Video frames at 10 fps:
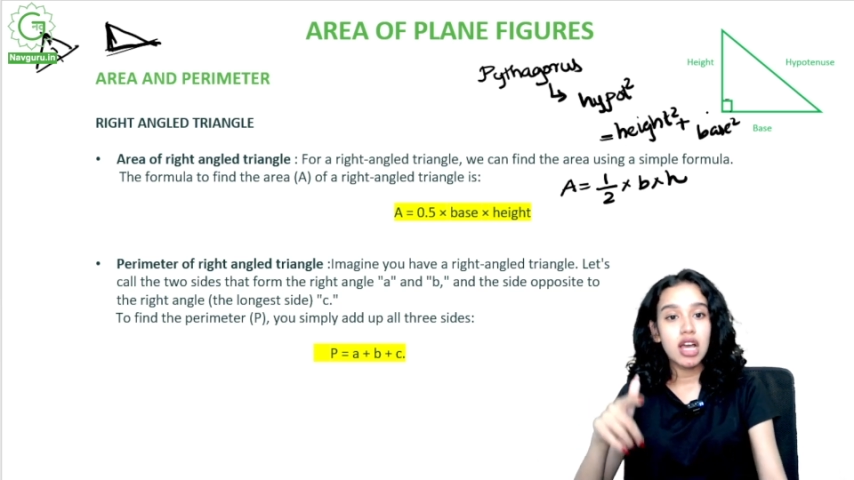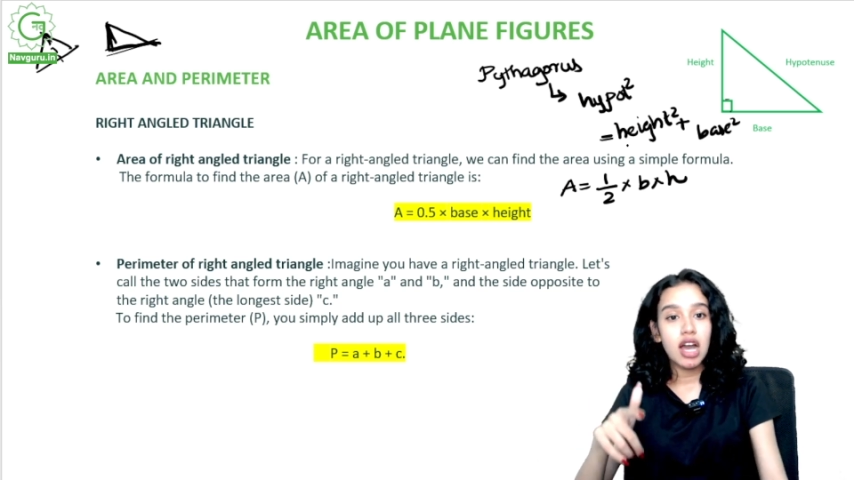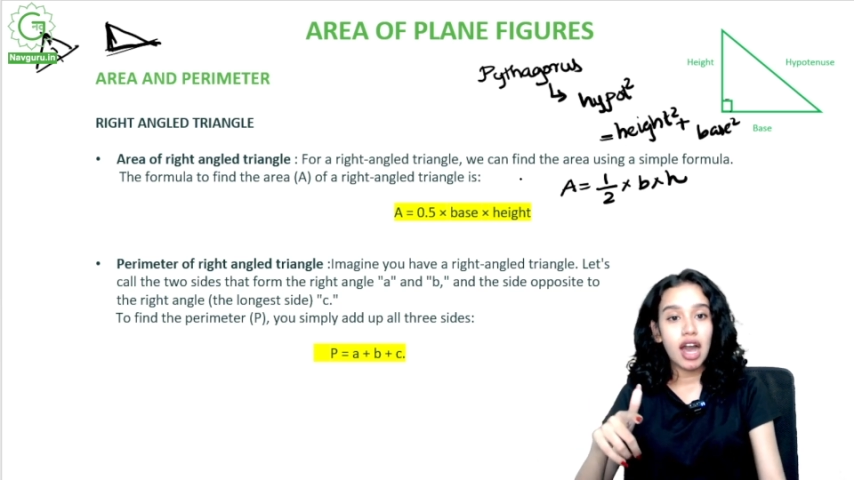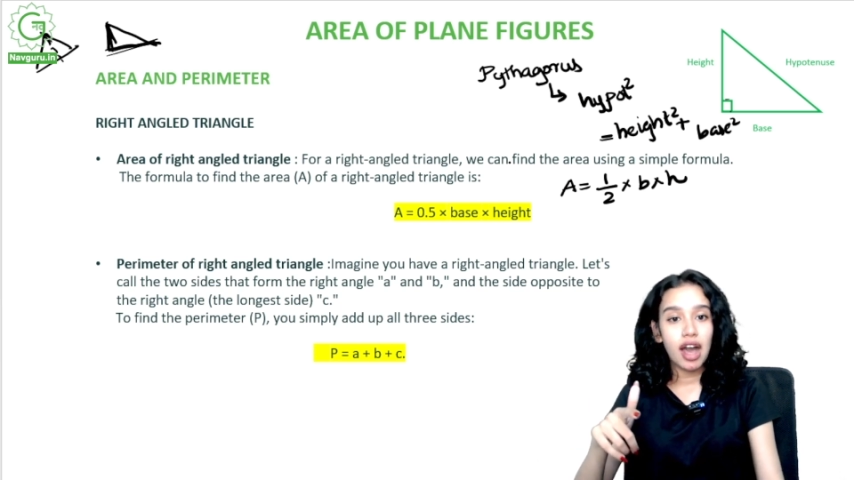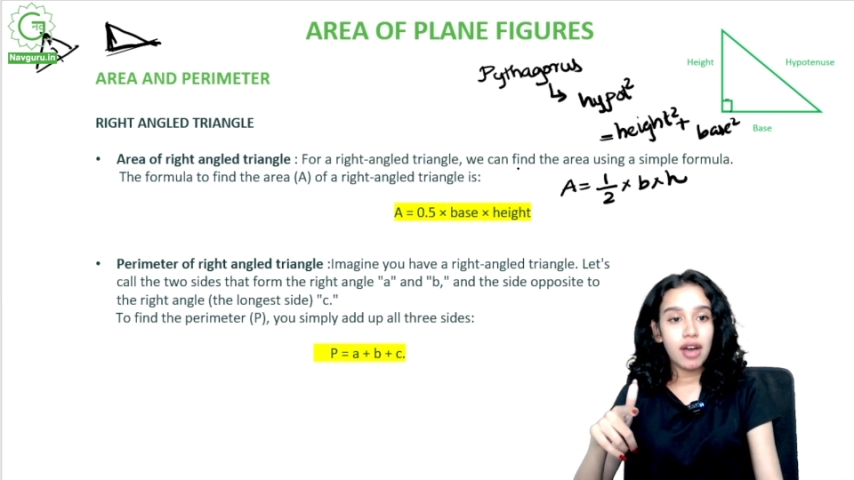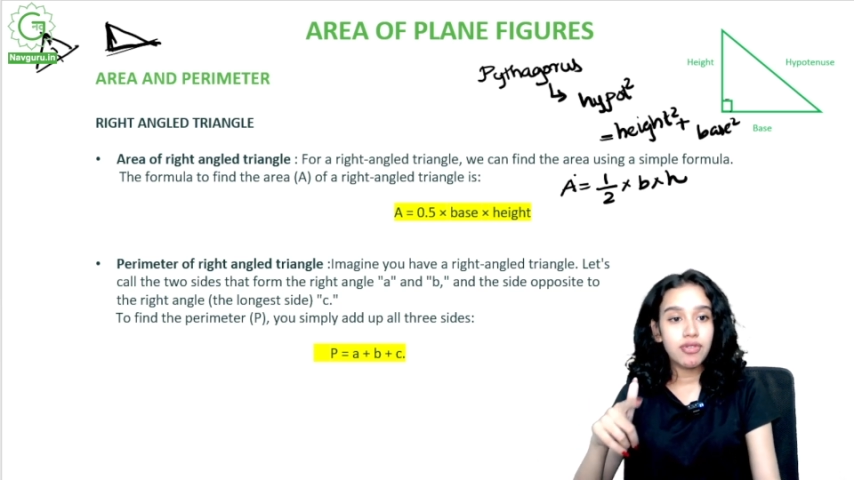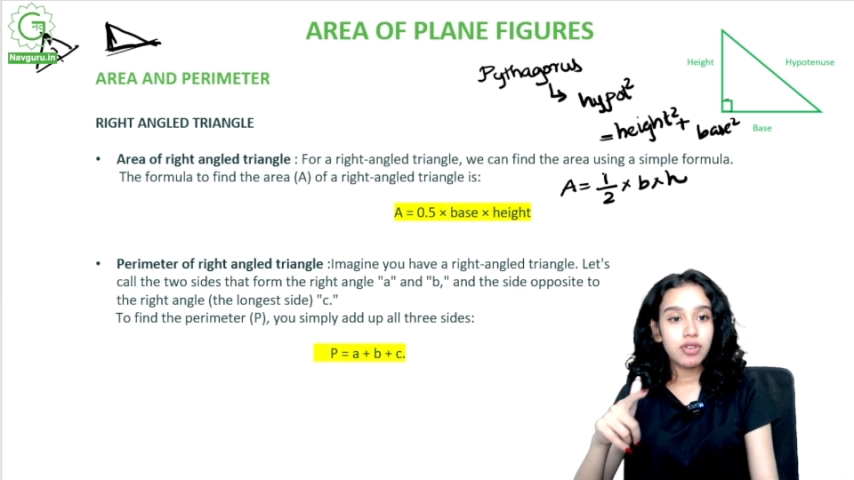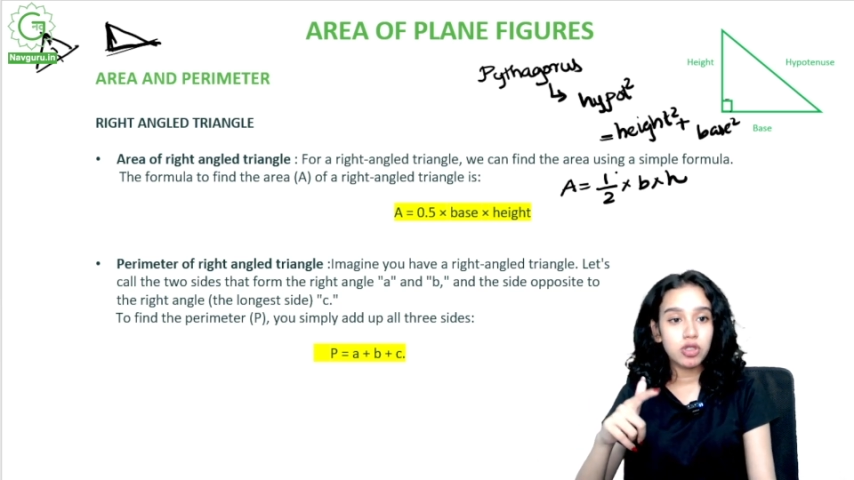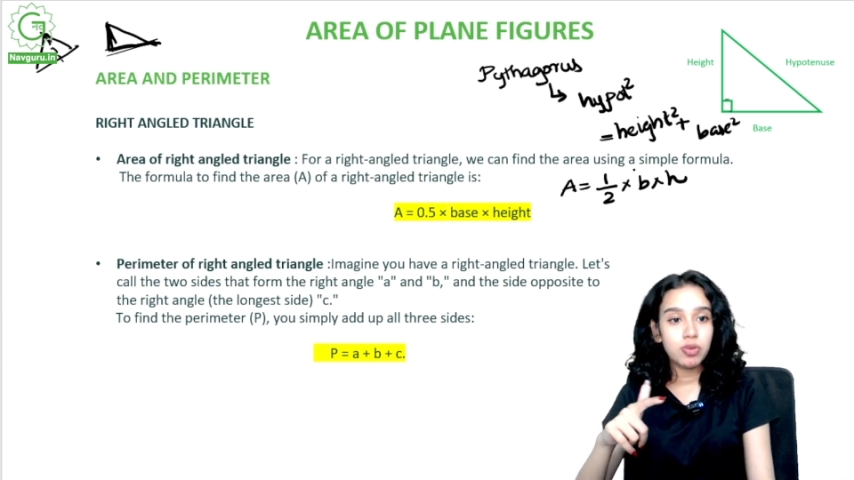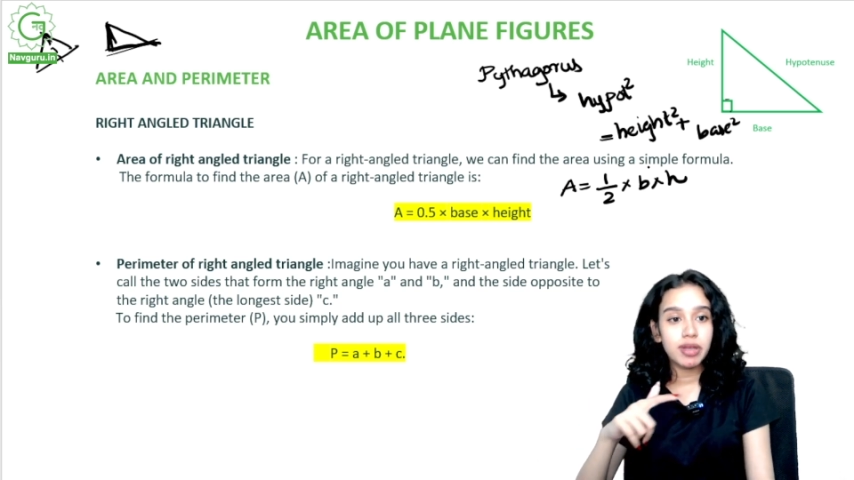half
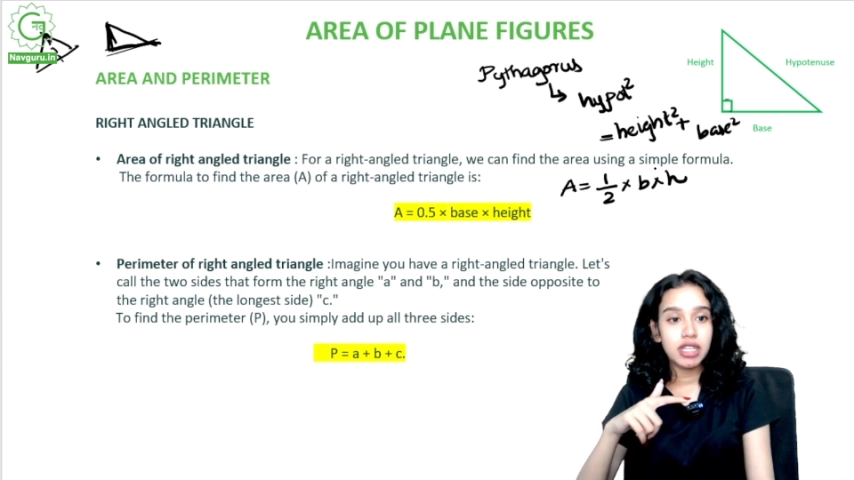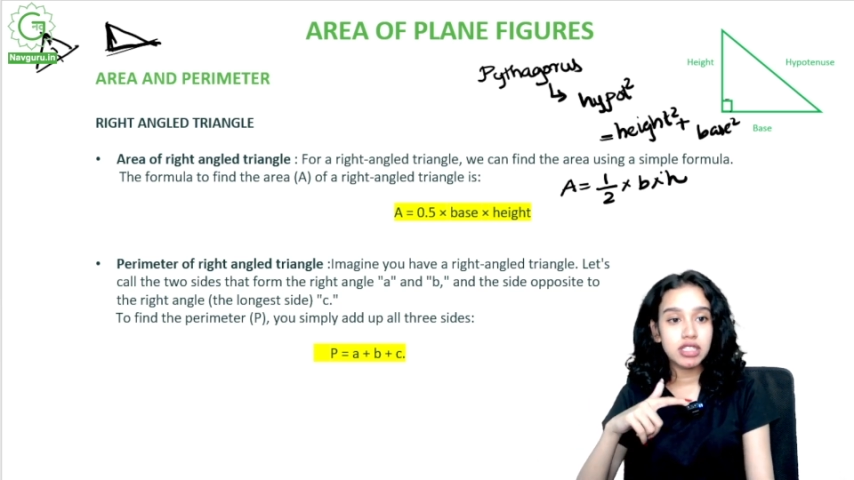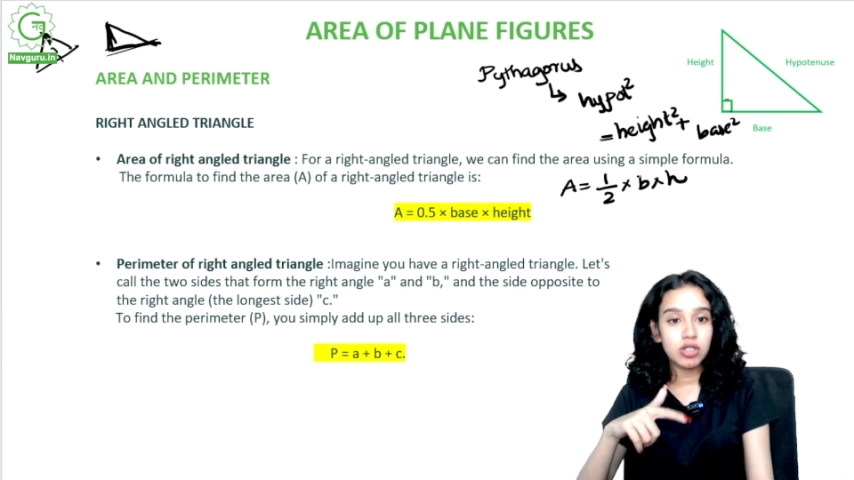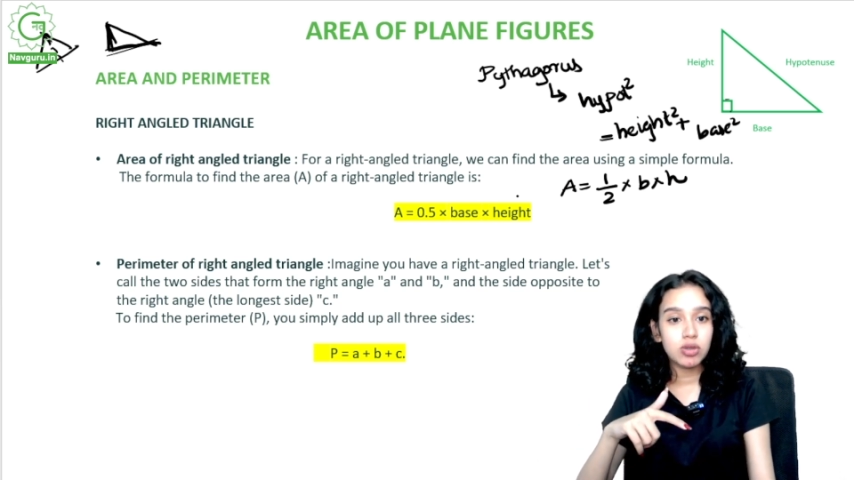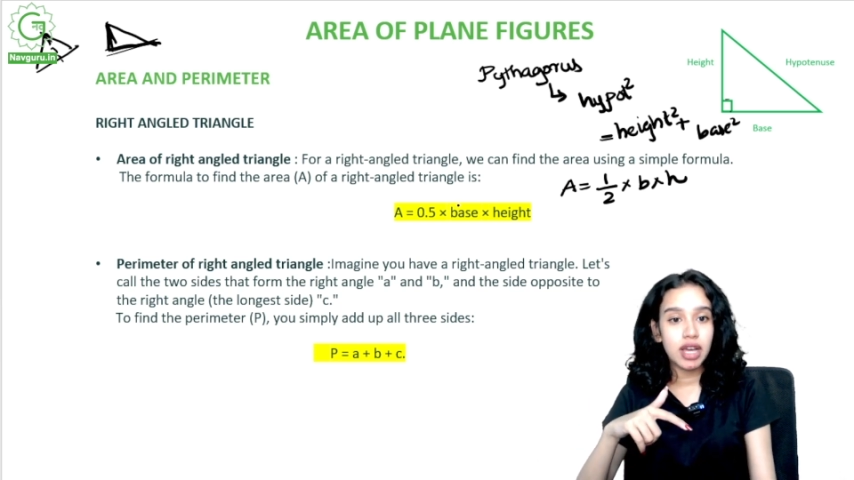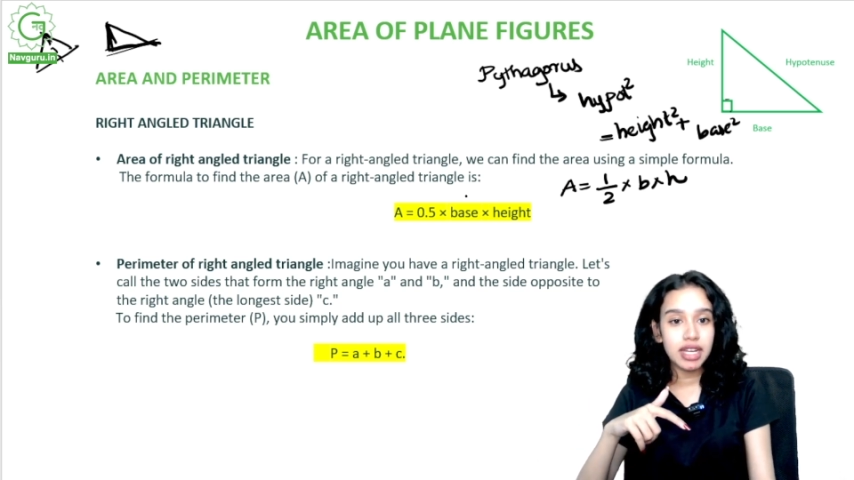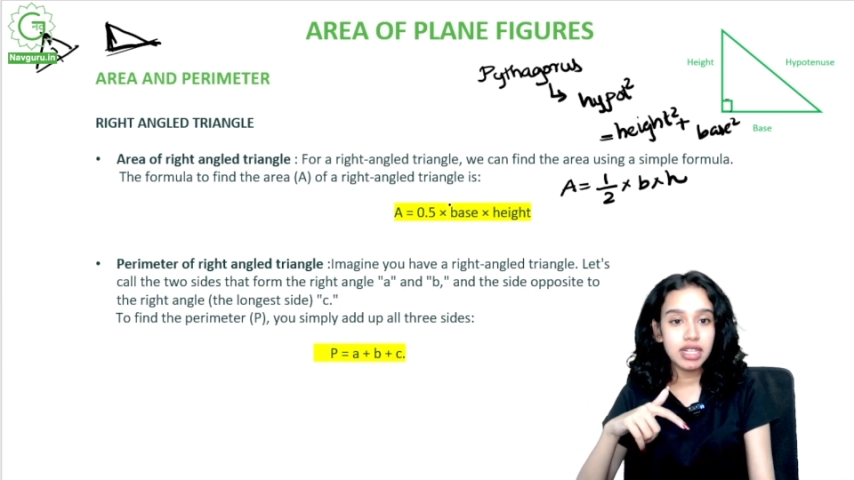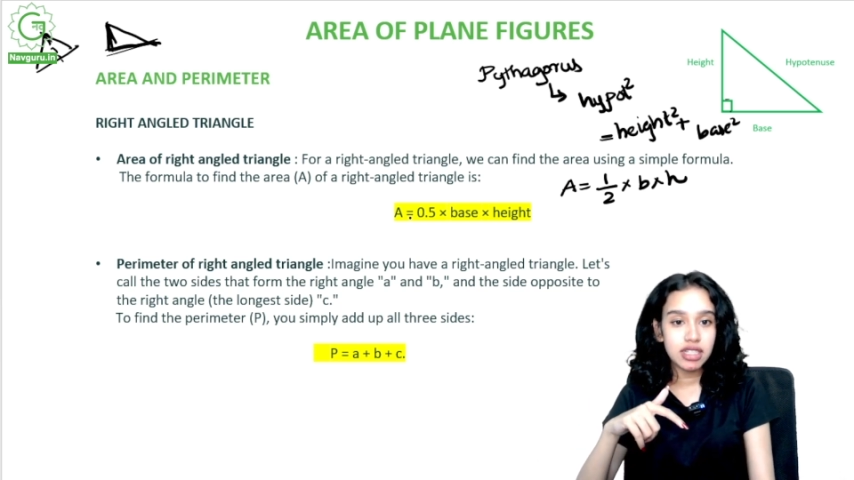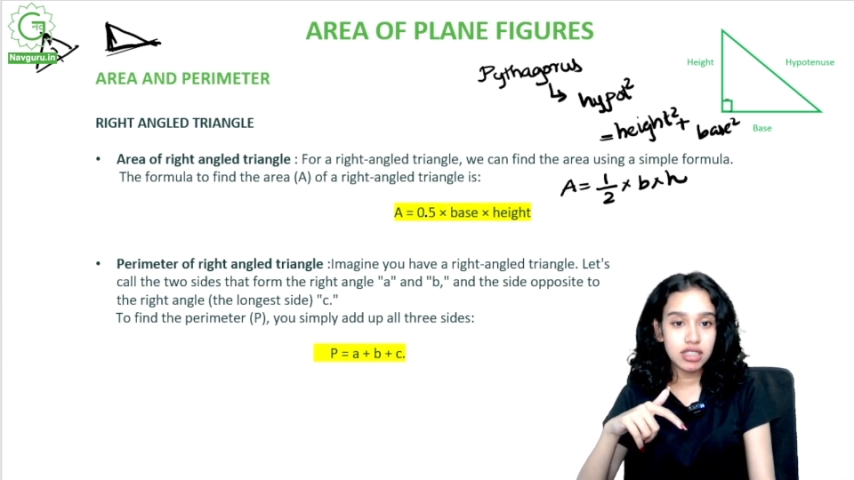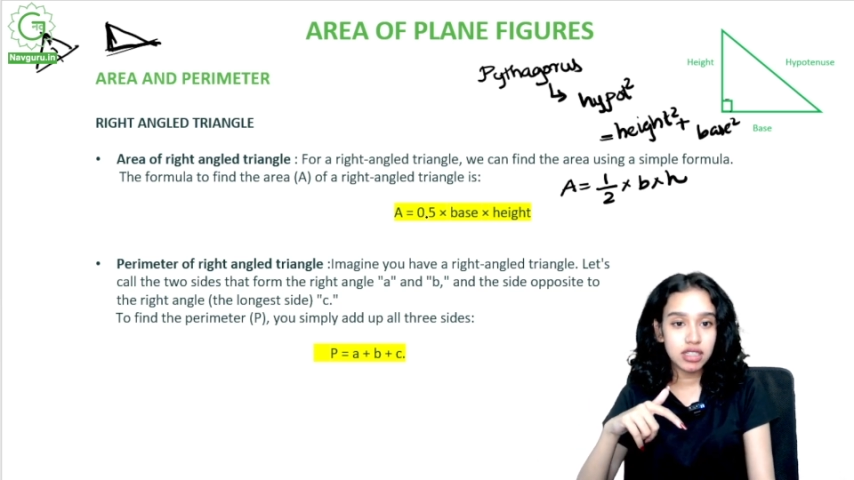into base into height.